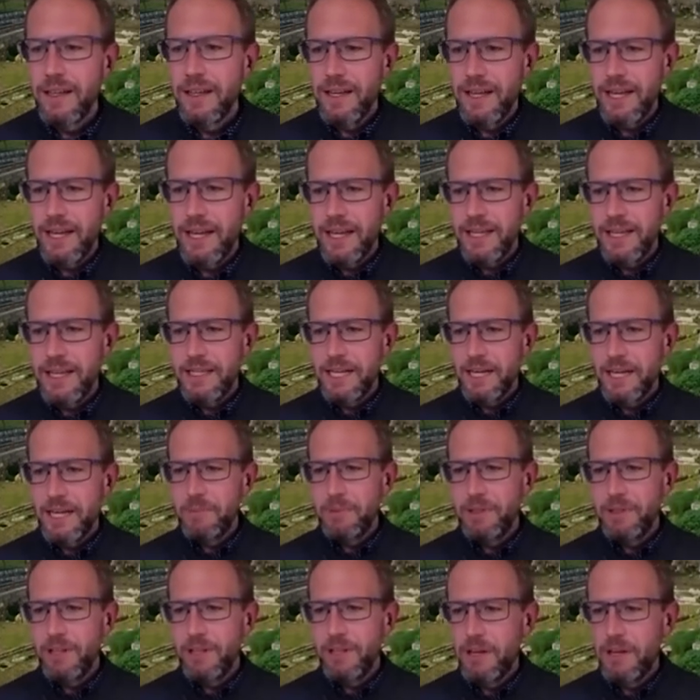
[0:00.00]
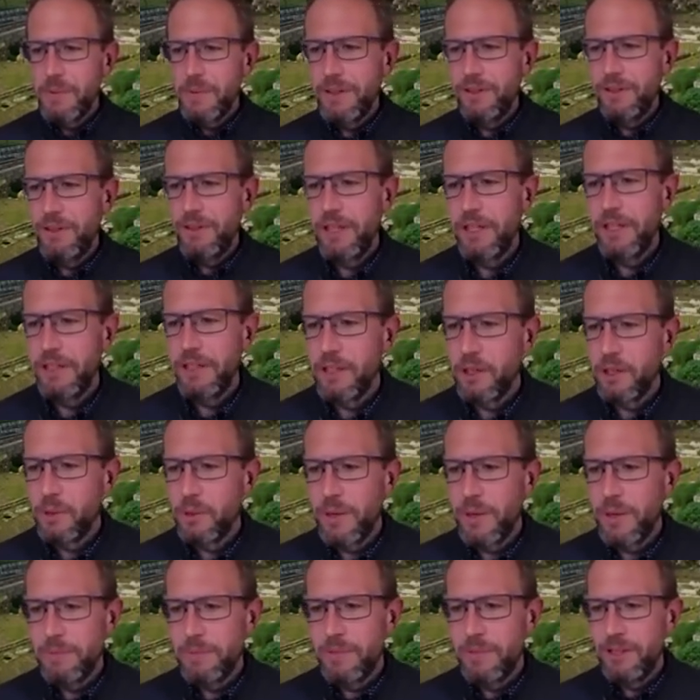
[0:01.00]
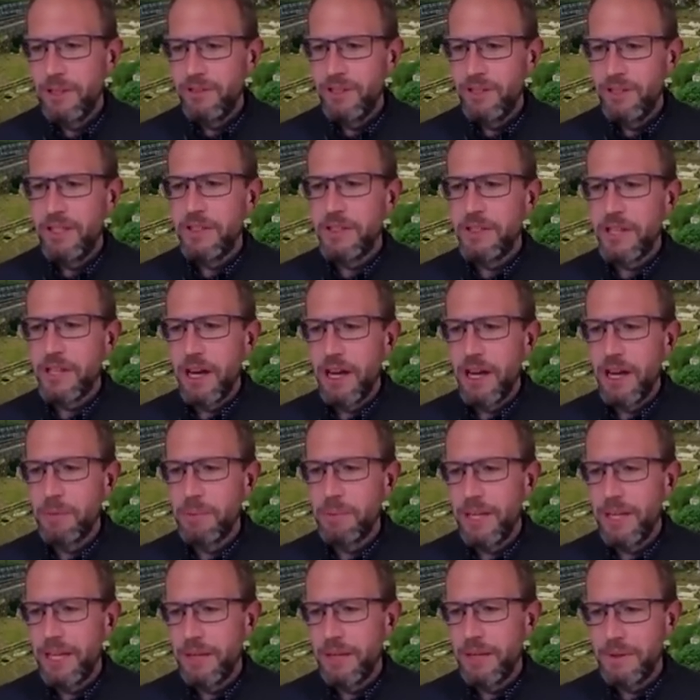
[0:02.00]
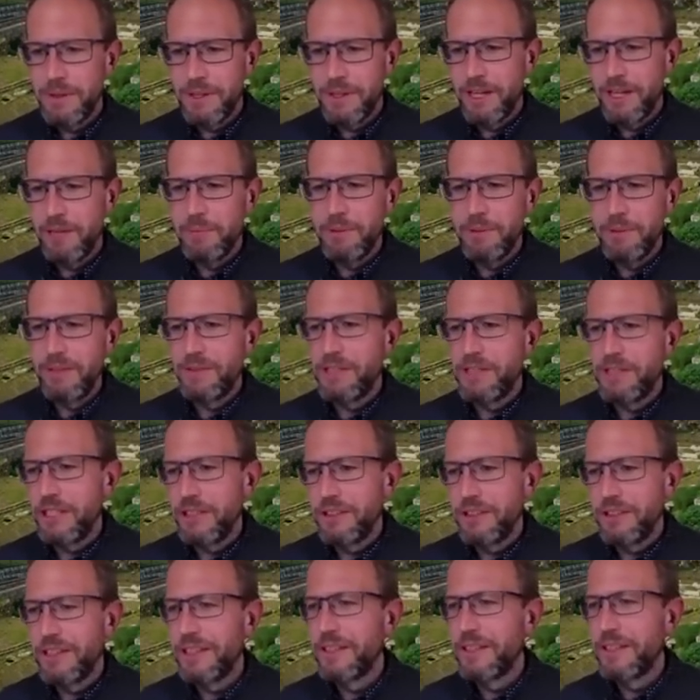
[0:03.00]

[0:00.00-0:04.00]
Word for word: And down below, we see a little white Maltese dog playing with a couple of children.